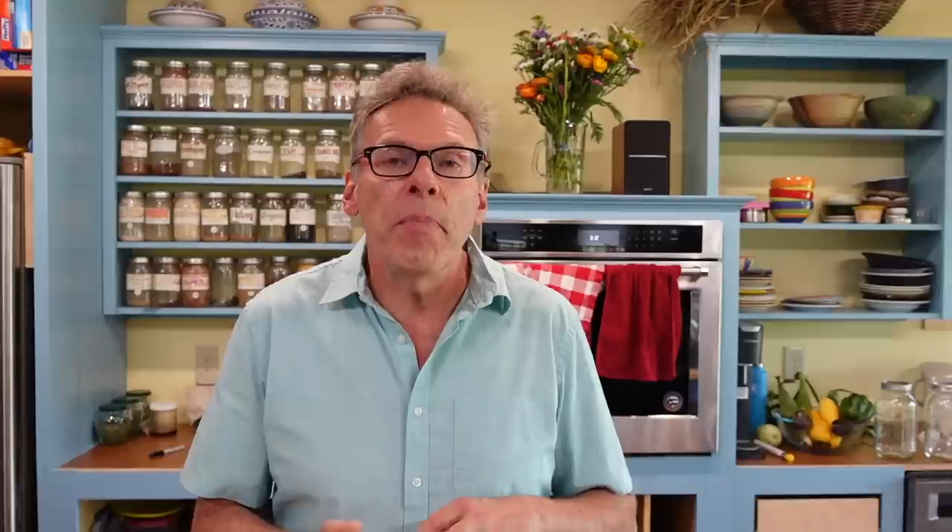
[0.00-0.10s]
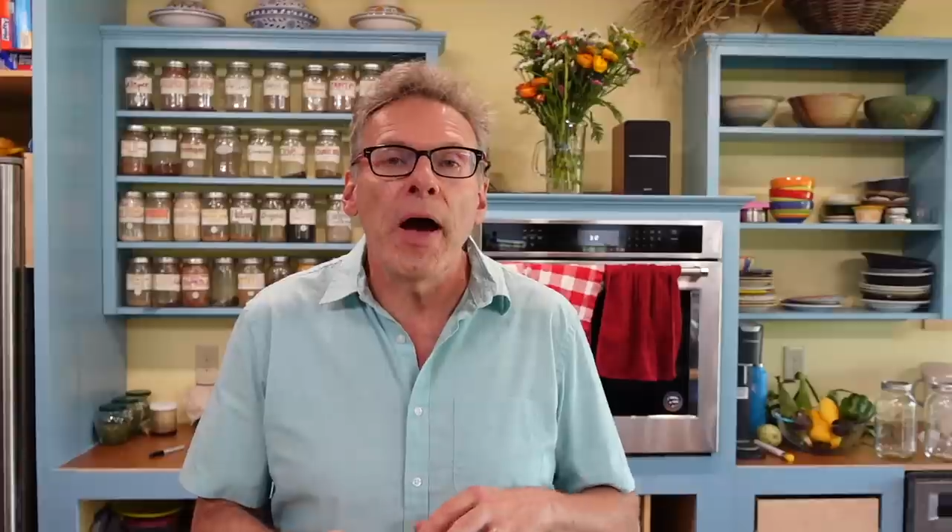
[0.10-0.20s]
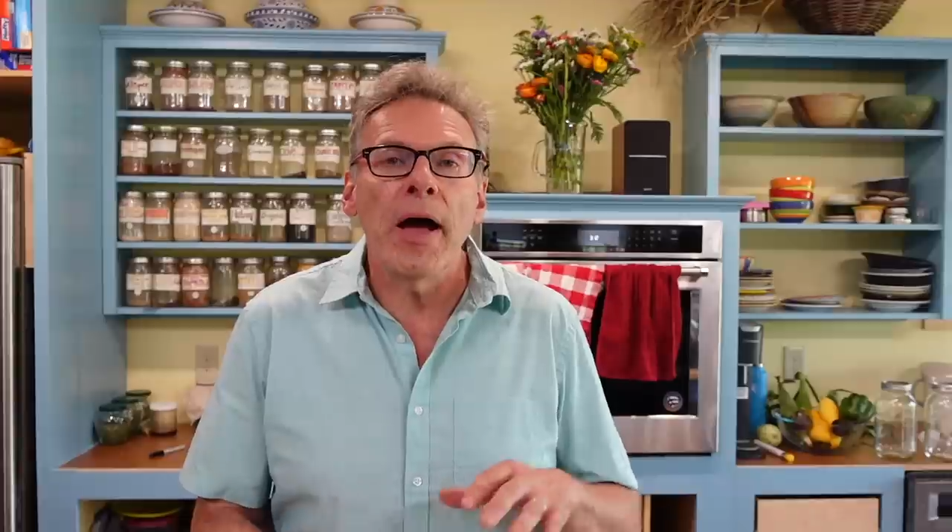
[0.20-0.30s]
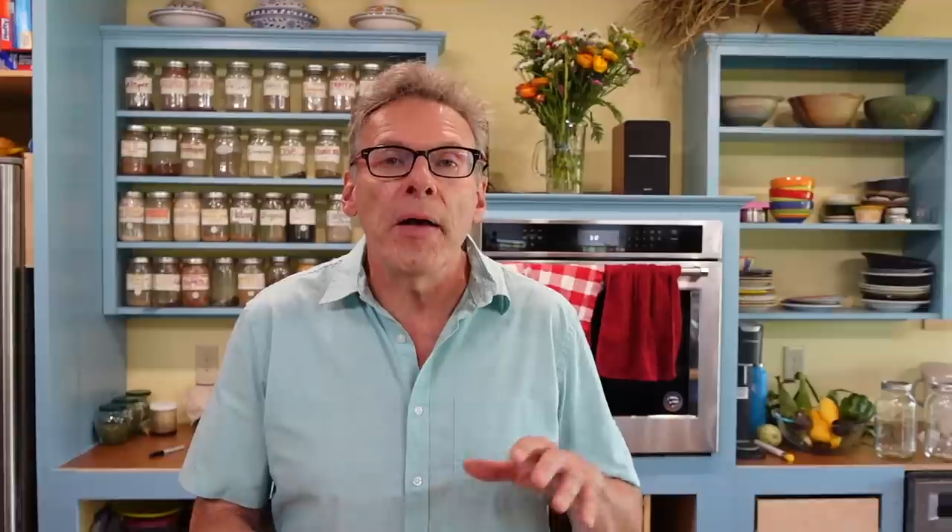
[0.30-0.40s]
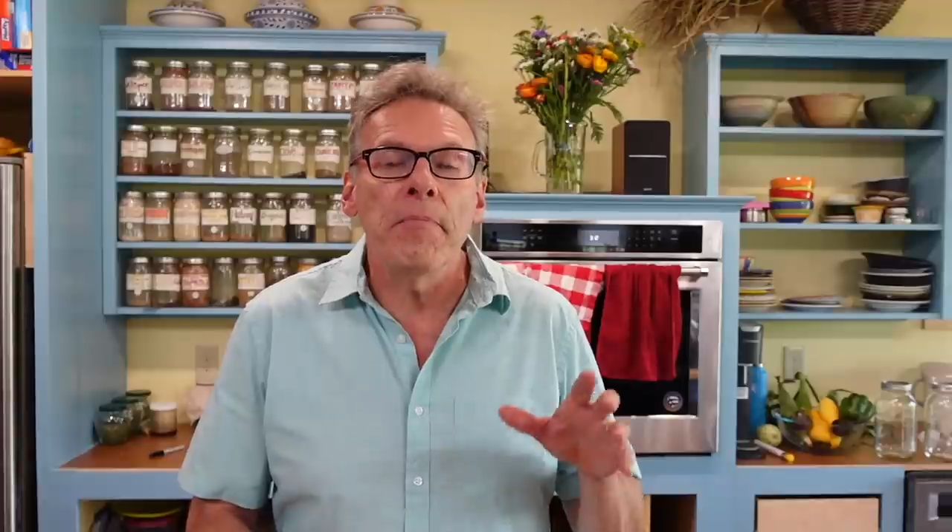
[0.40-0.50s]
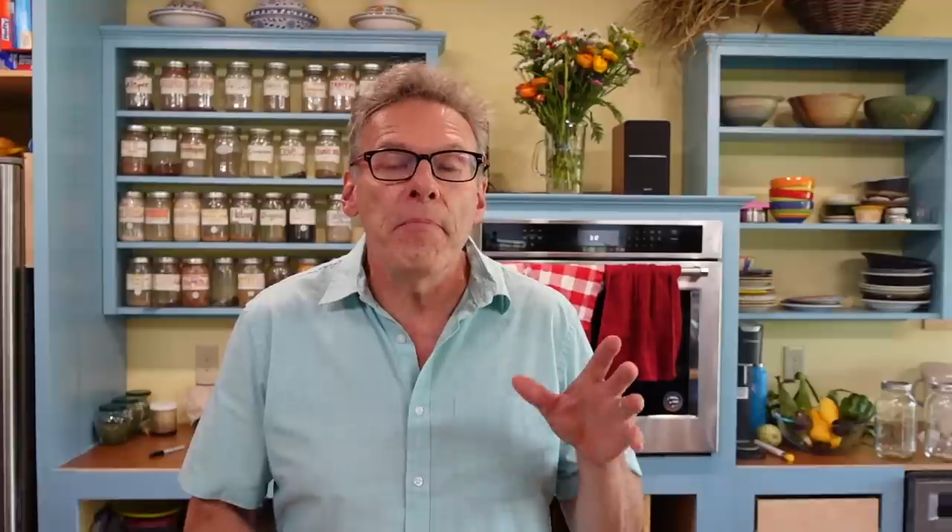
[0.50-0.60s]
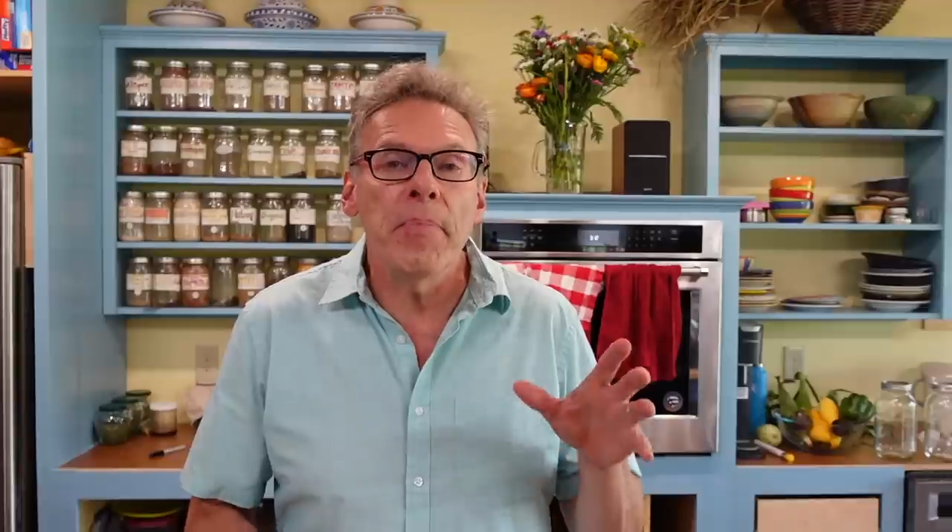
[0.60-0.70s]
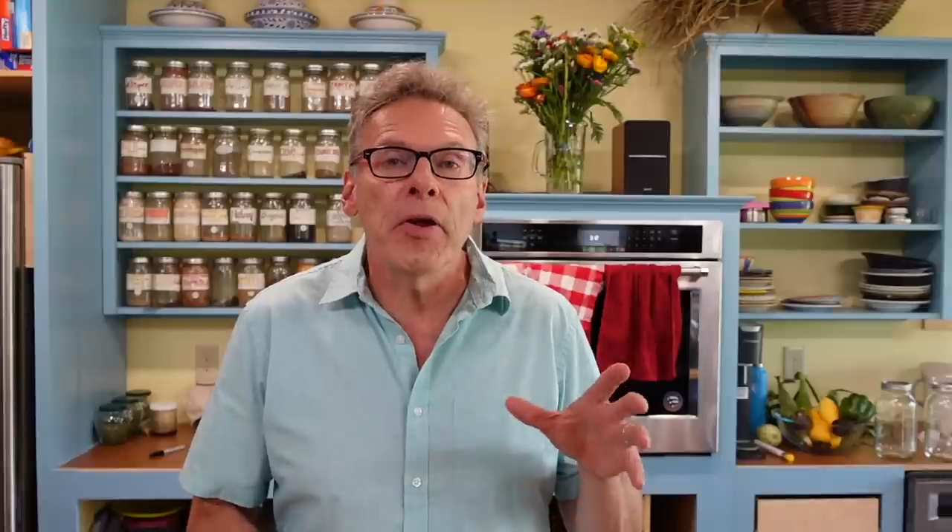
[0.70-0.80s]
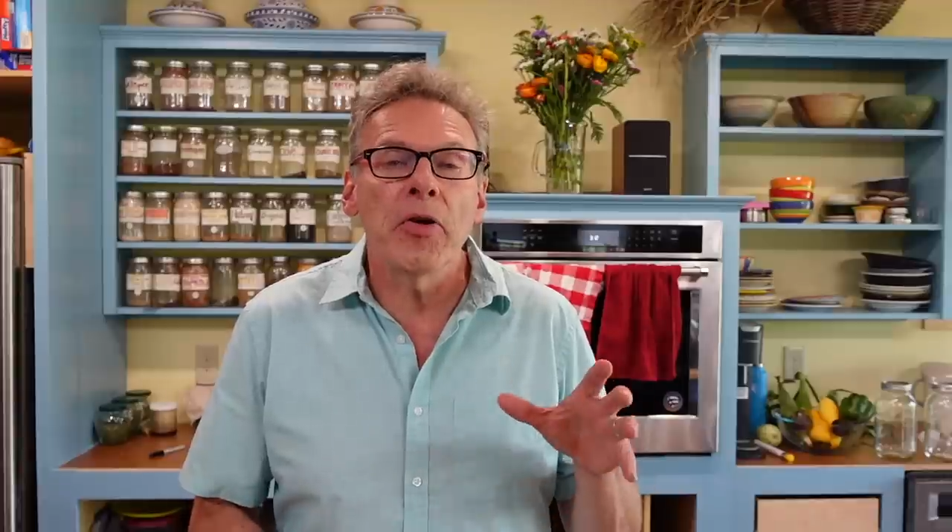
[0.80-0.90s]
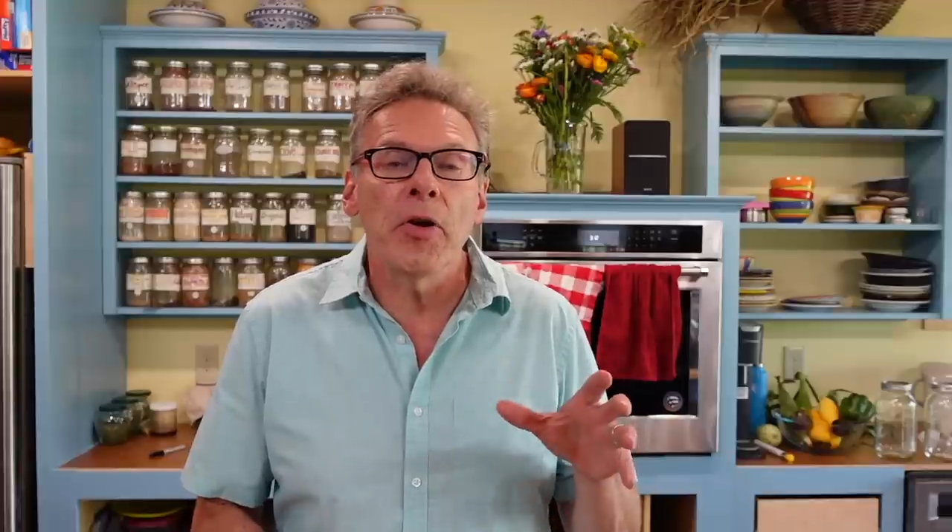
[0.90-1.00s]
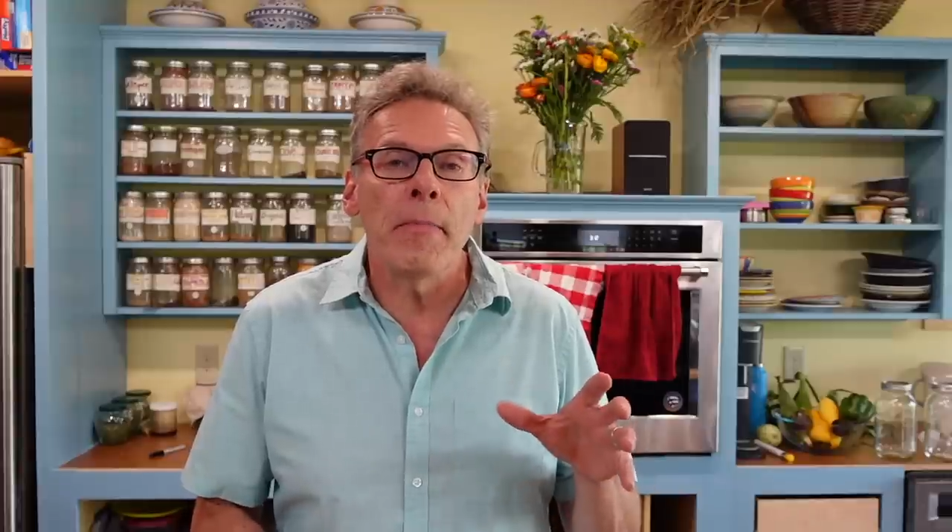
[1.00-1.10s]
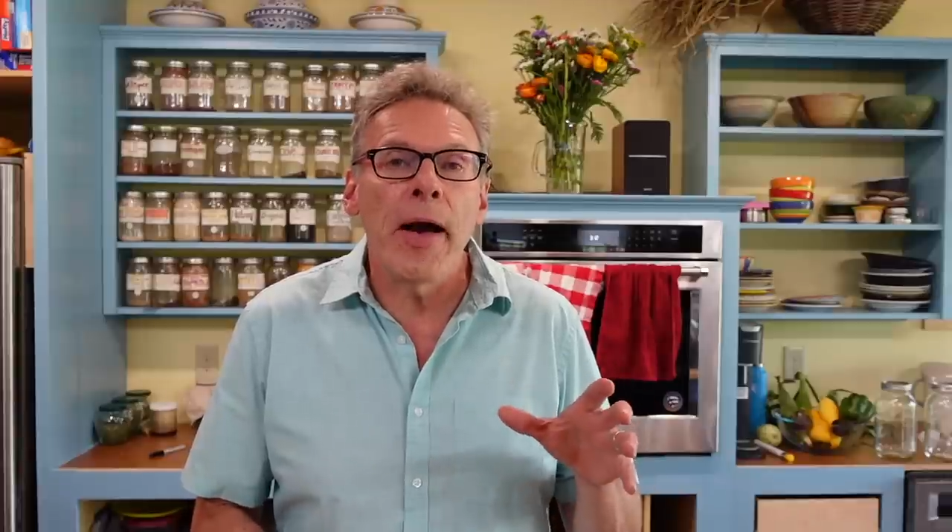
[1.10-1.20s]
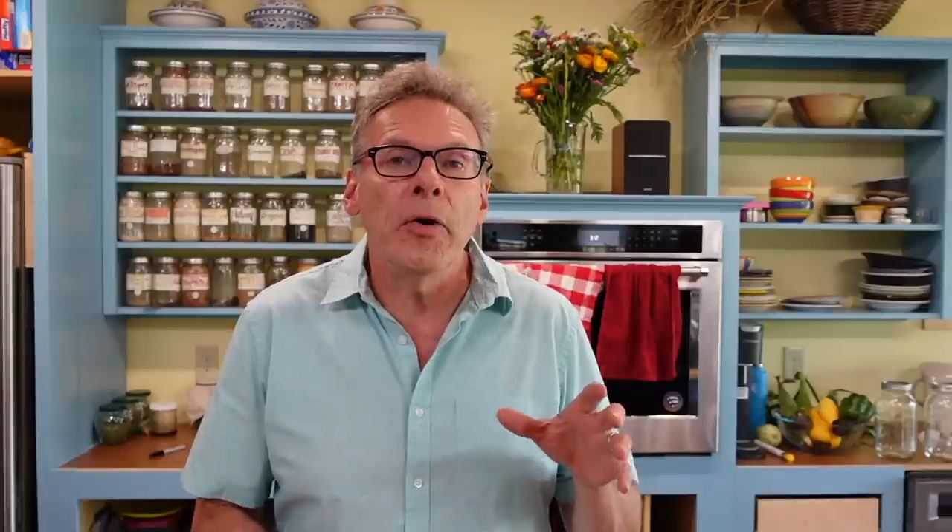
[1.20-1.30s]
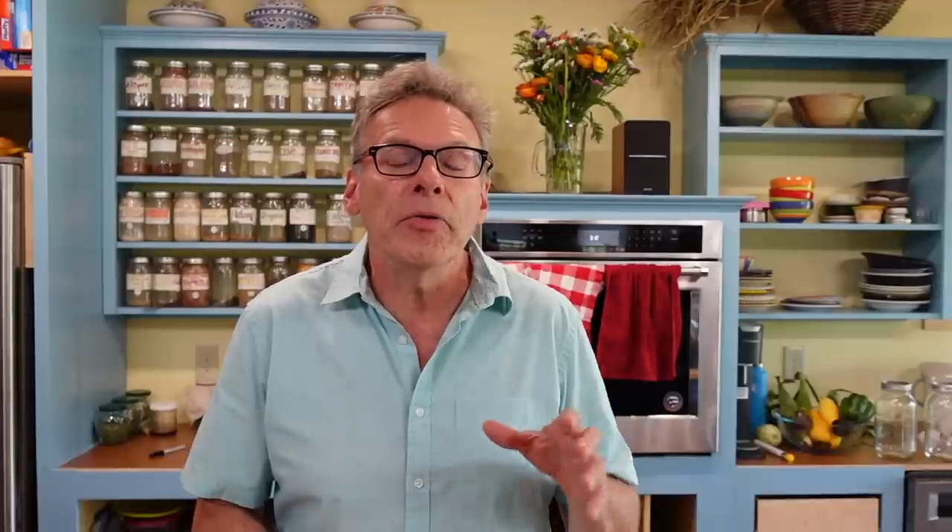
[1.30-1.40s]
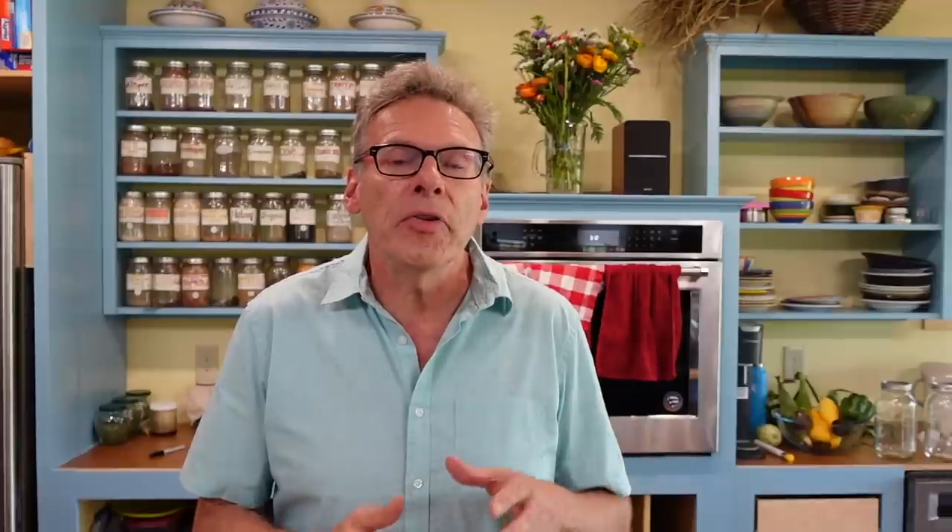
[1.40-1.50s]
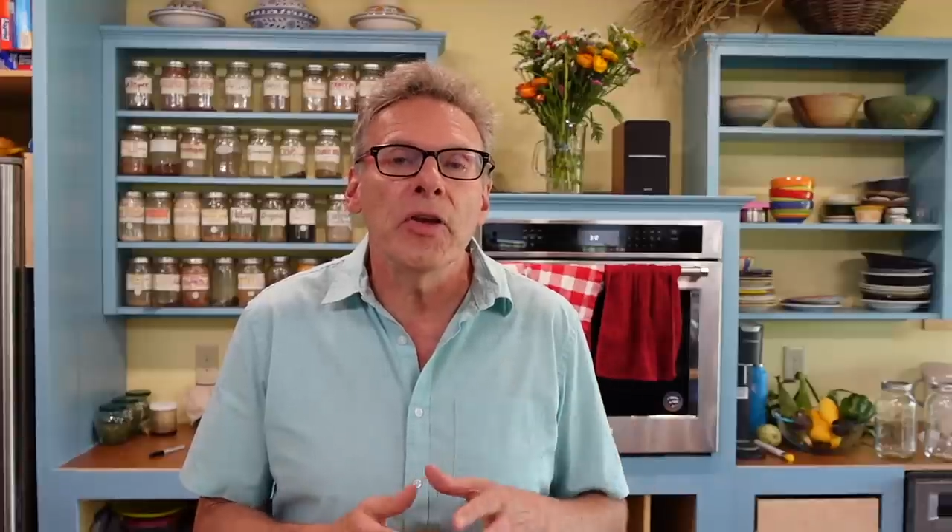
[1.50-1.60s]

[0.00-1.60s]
buy bigger amounts.